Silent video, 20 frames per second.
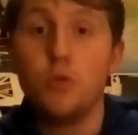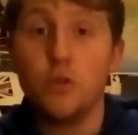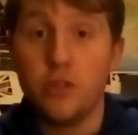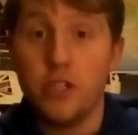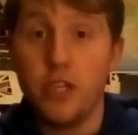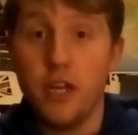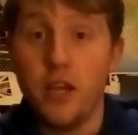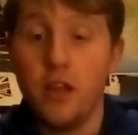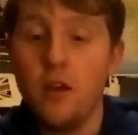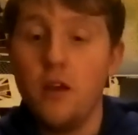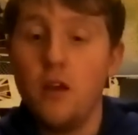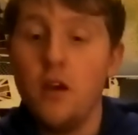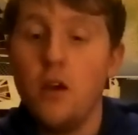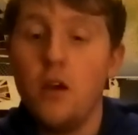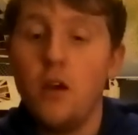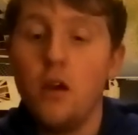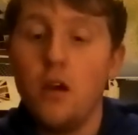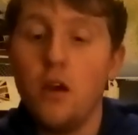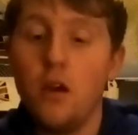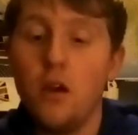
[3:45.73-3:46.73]
G.
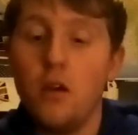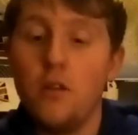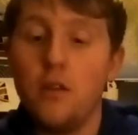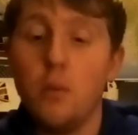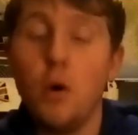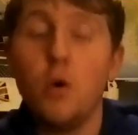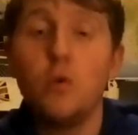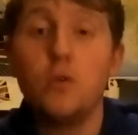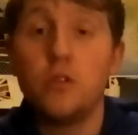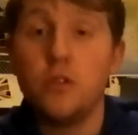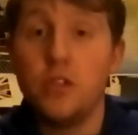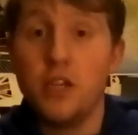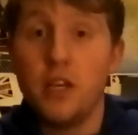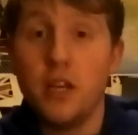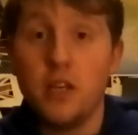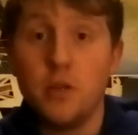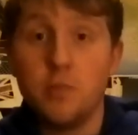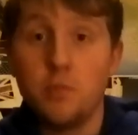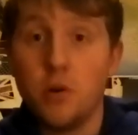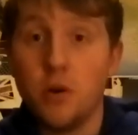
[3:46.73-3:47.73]
The Moto
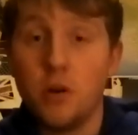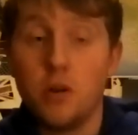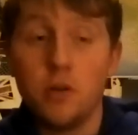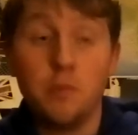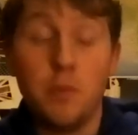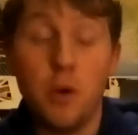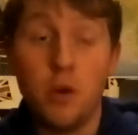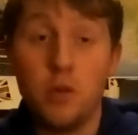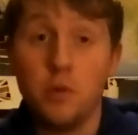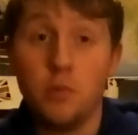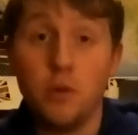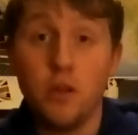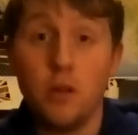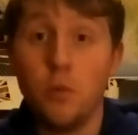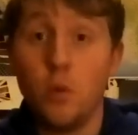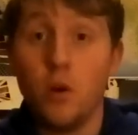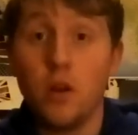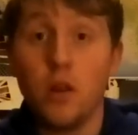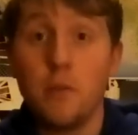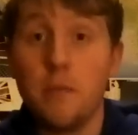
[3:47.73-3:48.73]
G is possibly
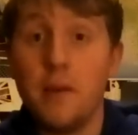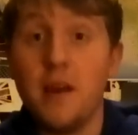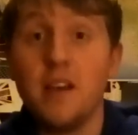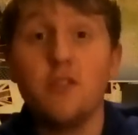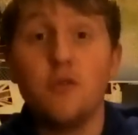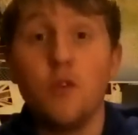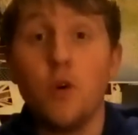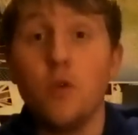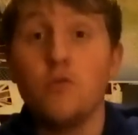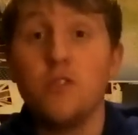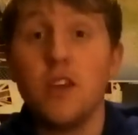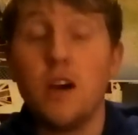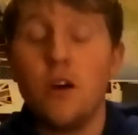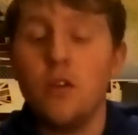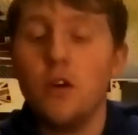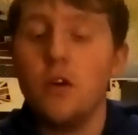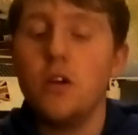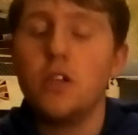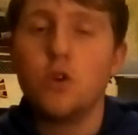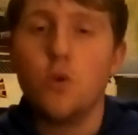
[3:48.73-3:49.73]
one of the best phones
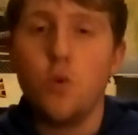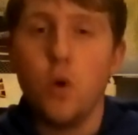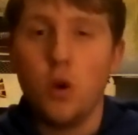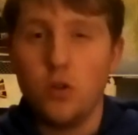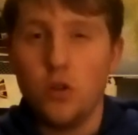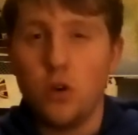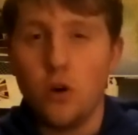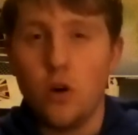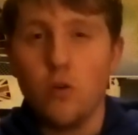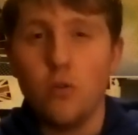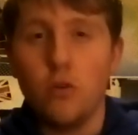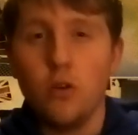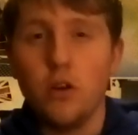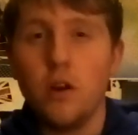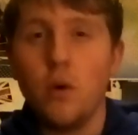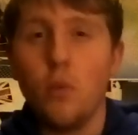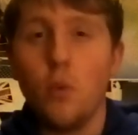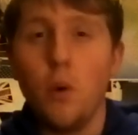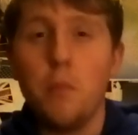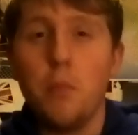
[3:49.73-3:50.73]
out there. It's quad core,
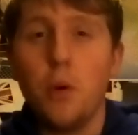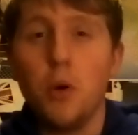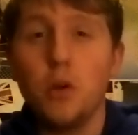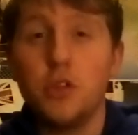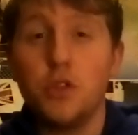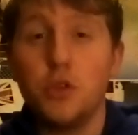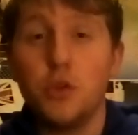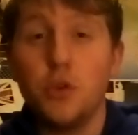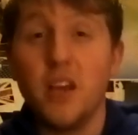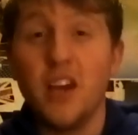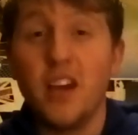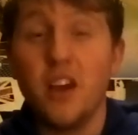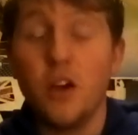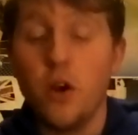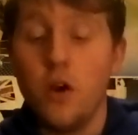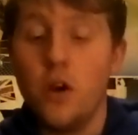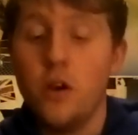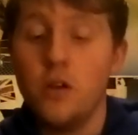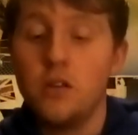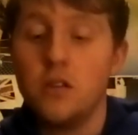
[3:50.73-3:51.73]
running at 1.2
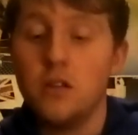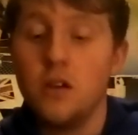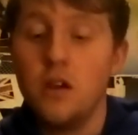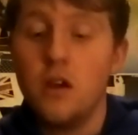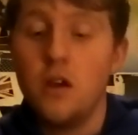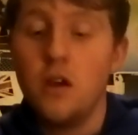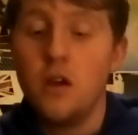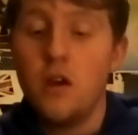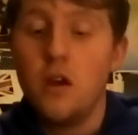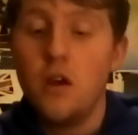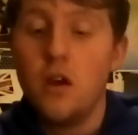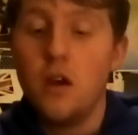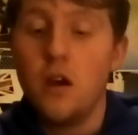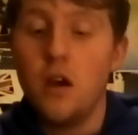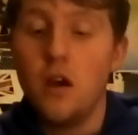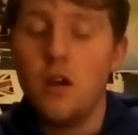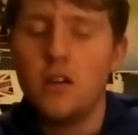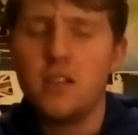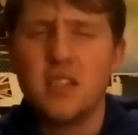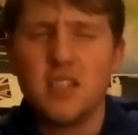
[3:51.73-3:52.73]
gigahertz.
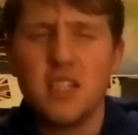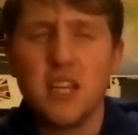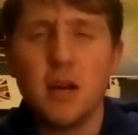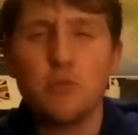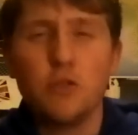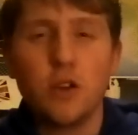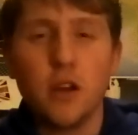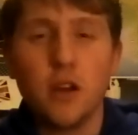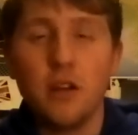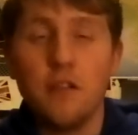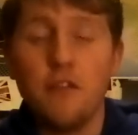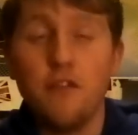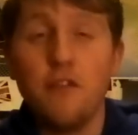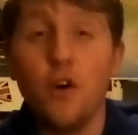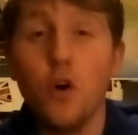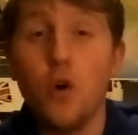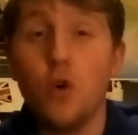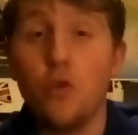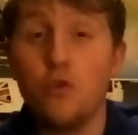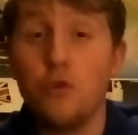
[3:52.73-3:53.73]
It's a Snapdragon
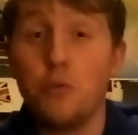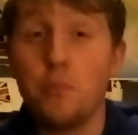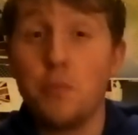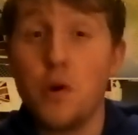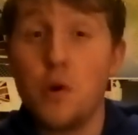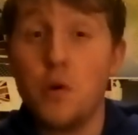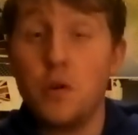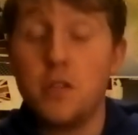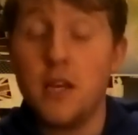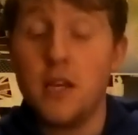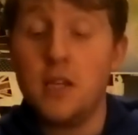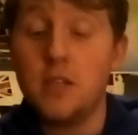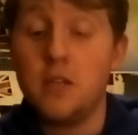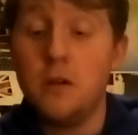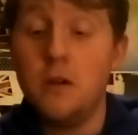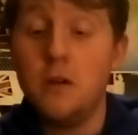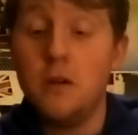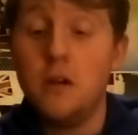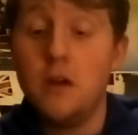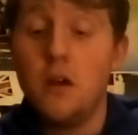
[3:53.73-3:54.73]
400
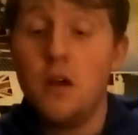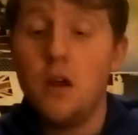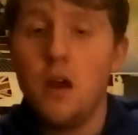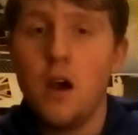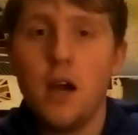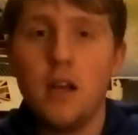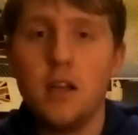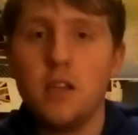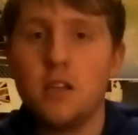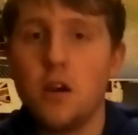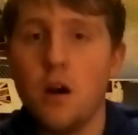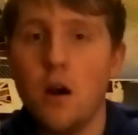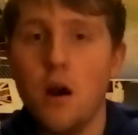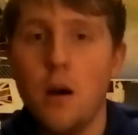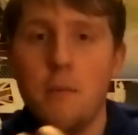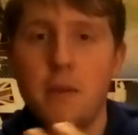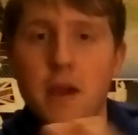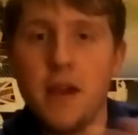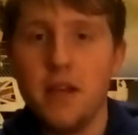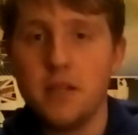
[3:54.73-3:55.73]
processor, and it's got
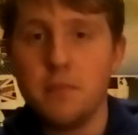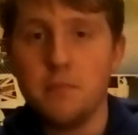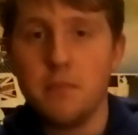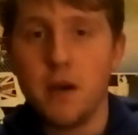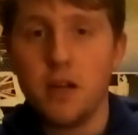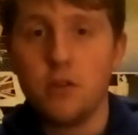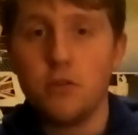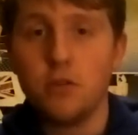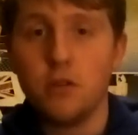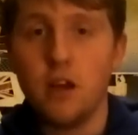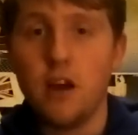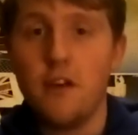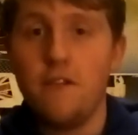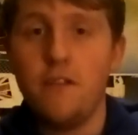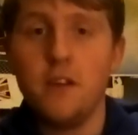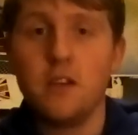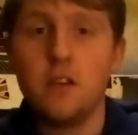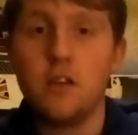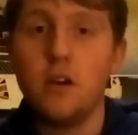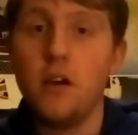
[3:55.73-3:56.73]
amazing battery
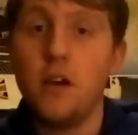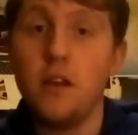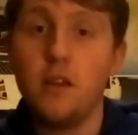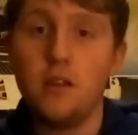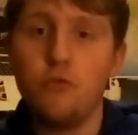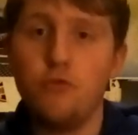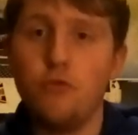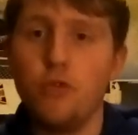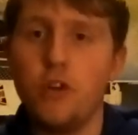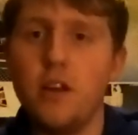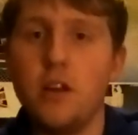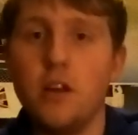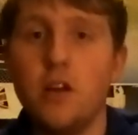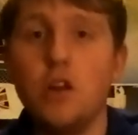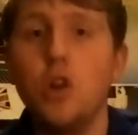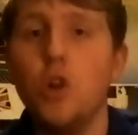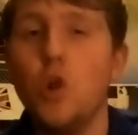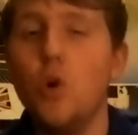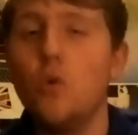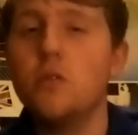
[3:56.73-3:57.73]
life. It's running
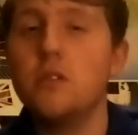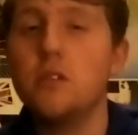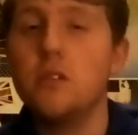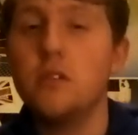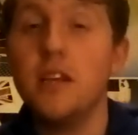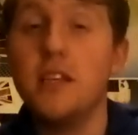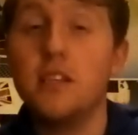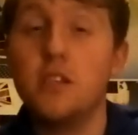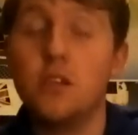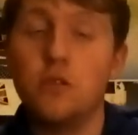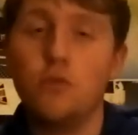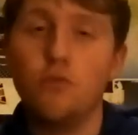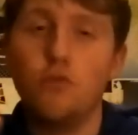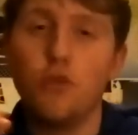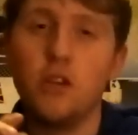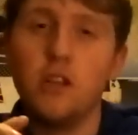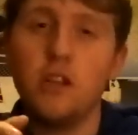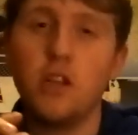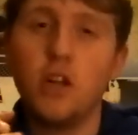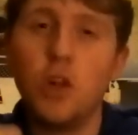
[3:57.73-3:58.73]

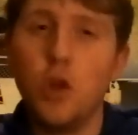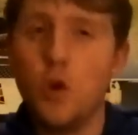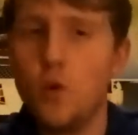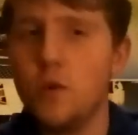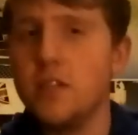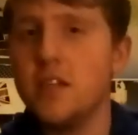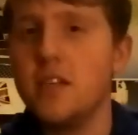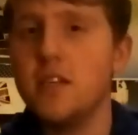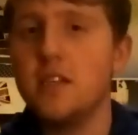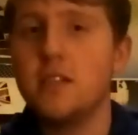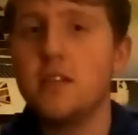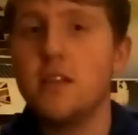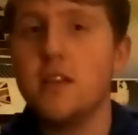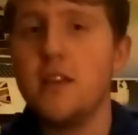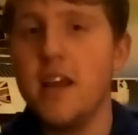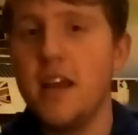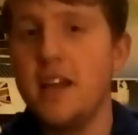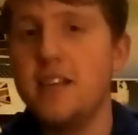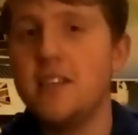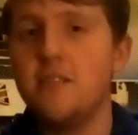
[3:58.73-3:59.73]
the closest
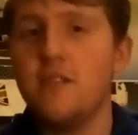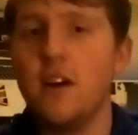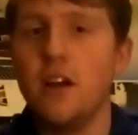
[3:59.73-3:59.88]
native